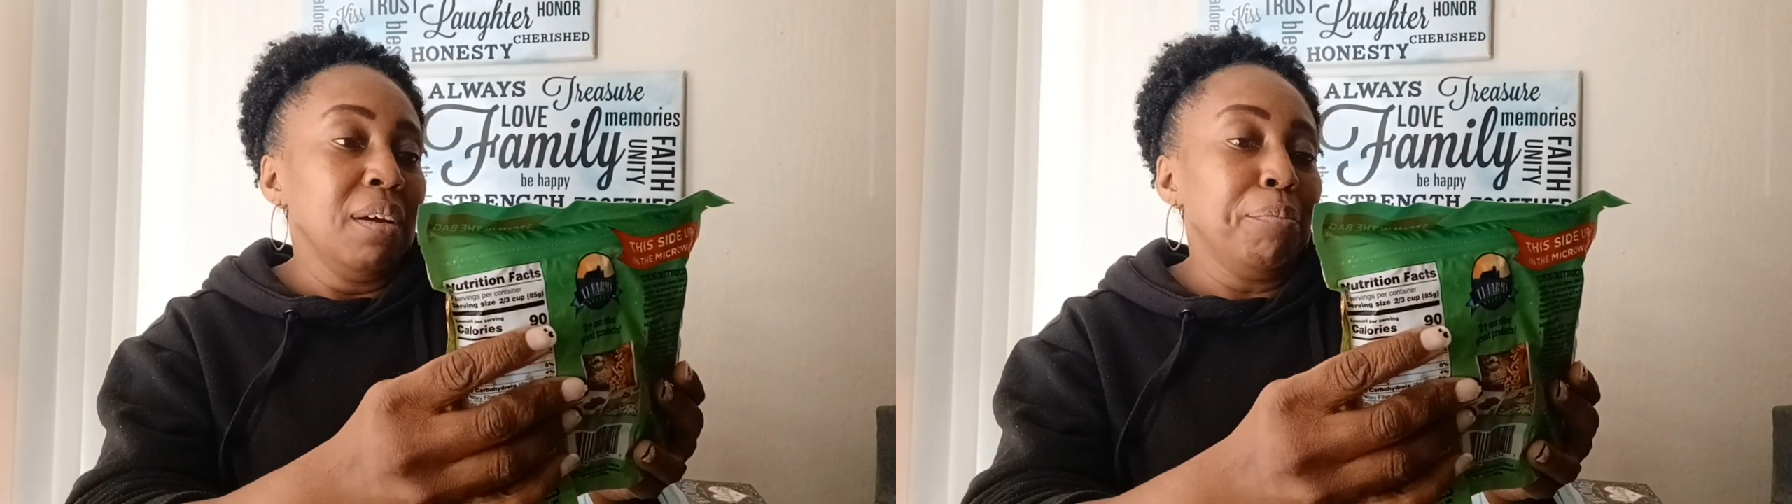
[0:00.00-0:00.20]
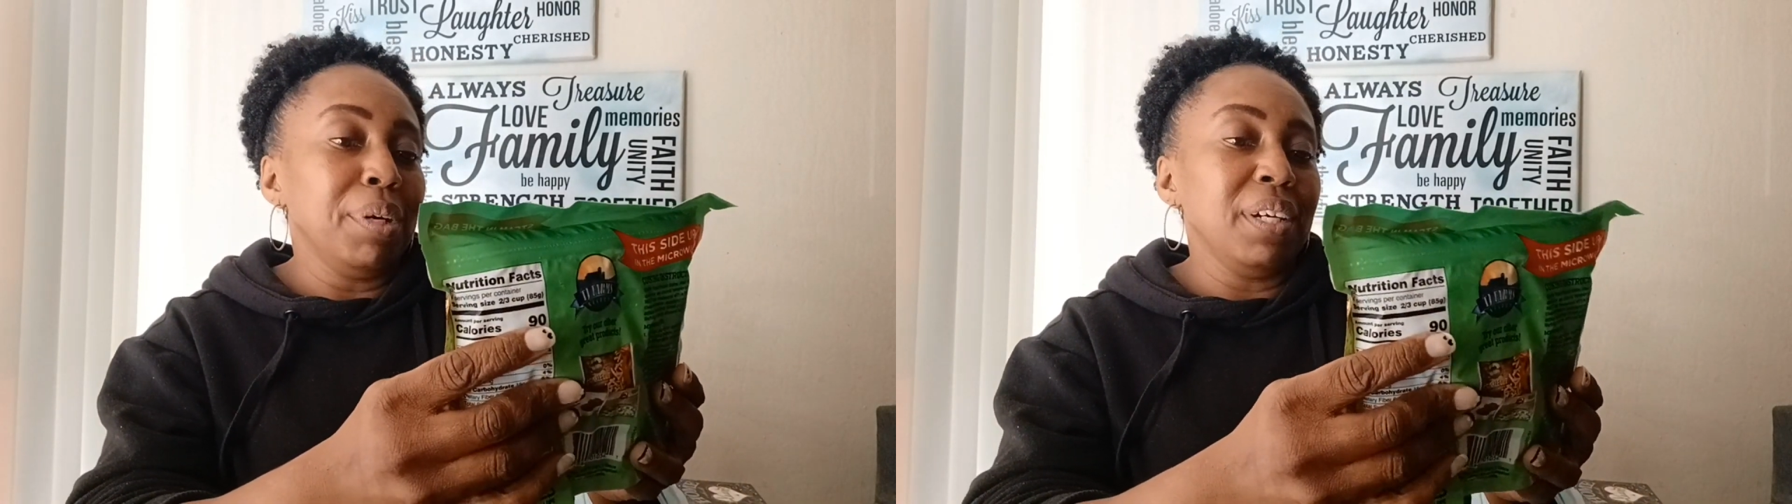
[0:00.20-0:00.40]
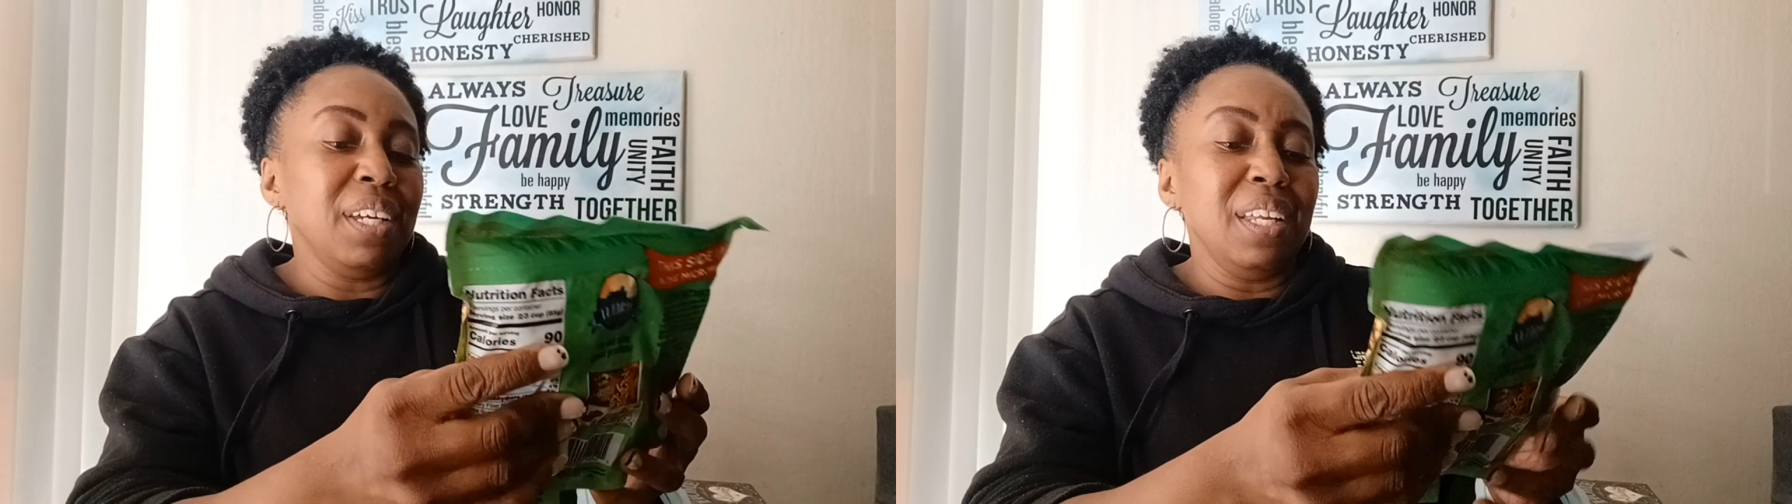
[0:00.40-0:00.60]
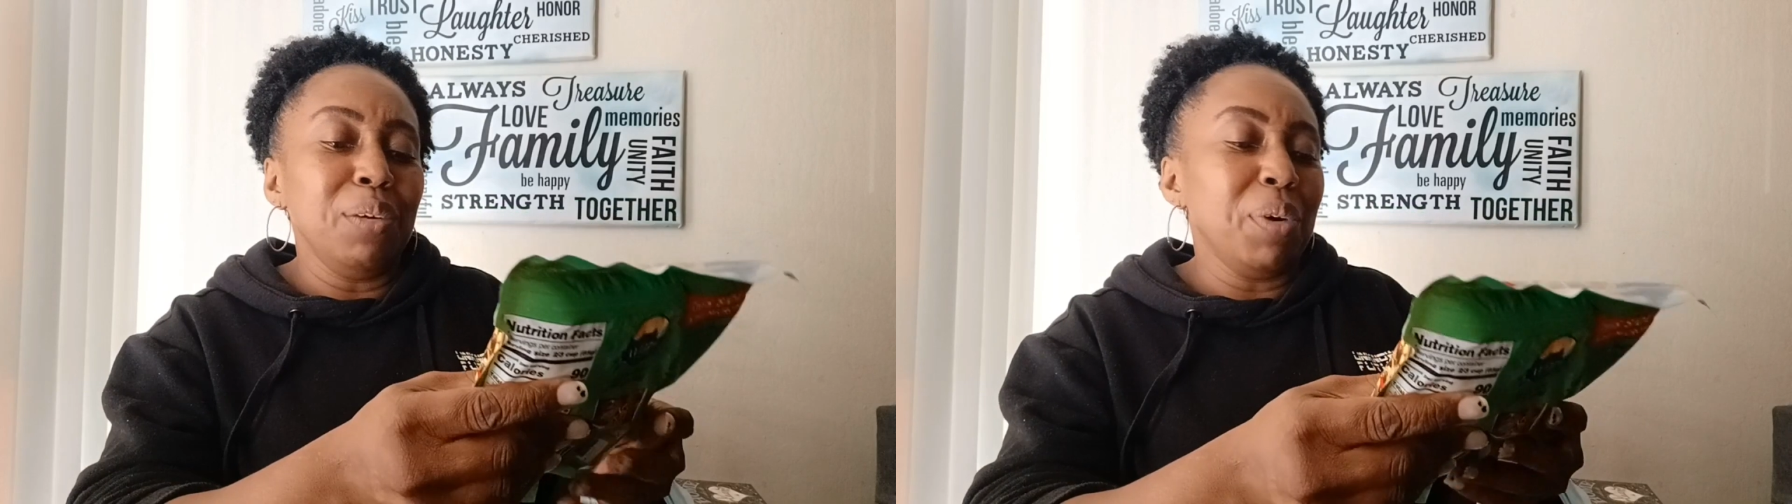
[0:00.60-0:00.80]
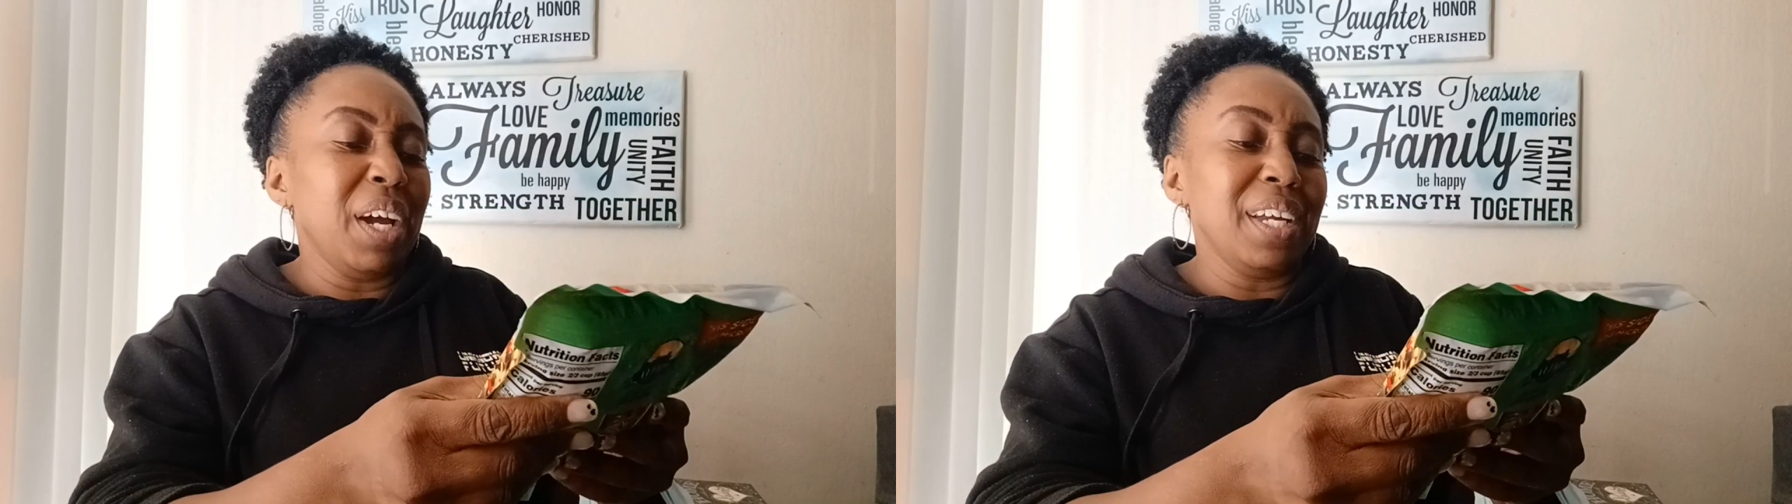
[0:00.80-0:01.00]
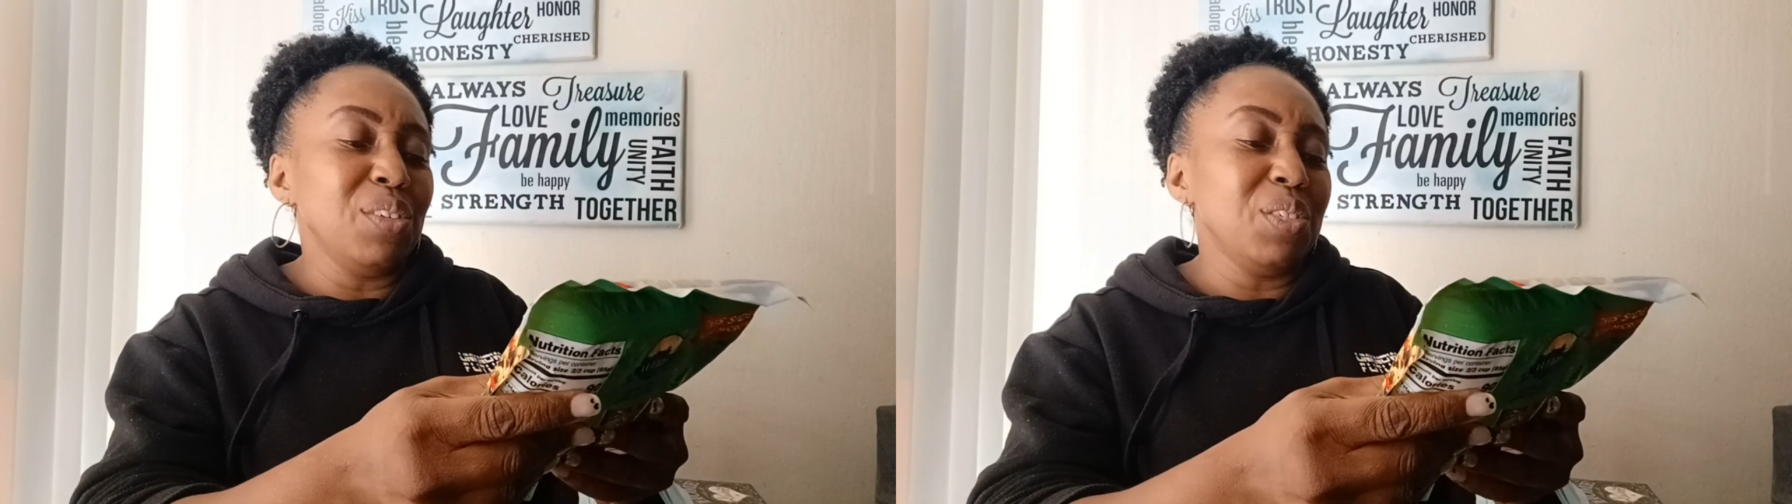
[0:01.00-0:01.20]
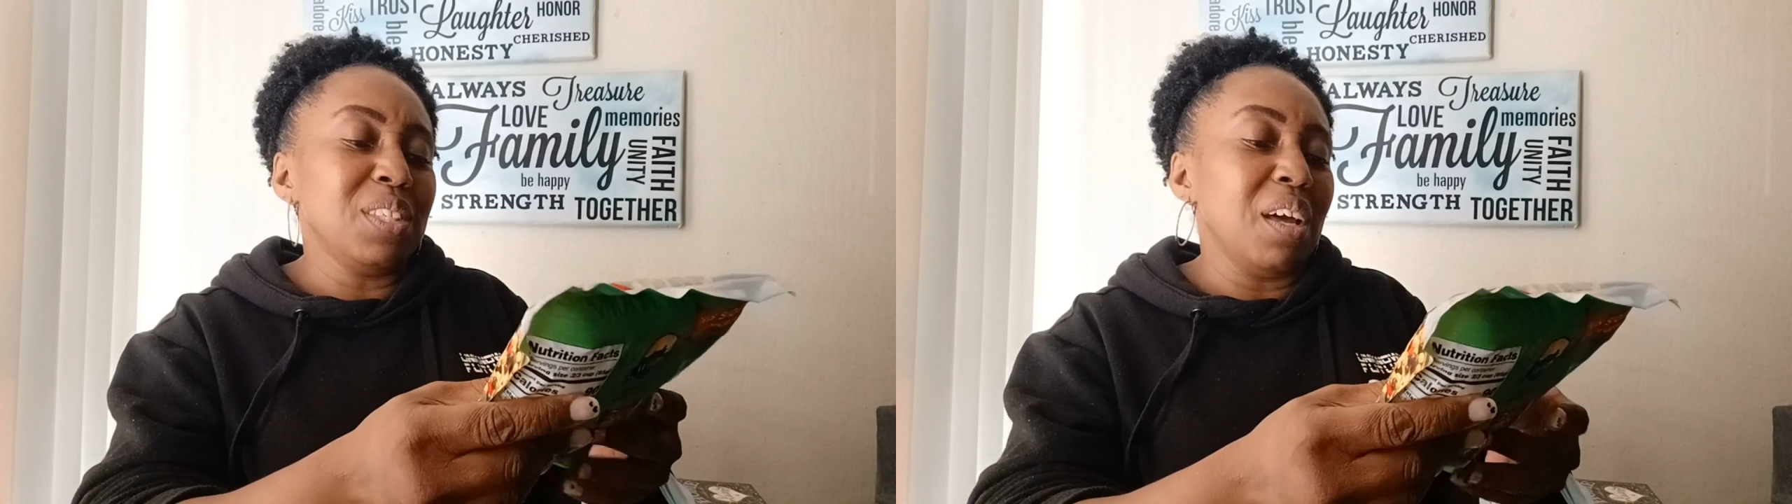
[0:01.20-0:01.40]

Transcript: But anyway, I use uh,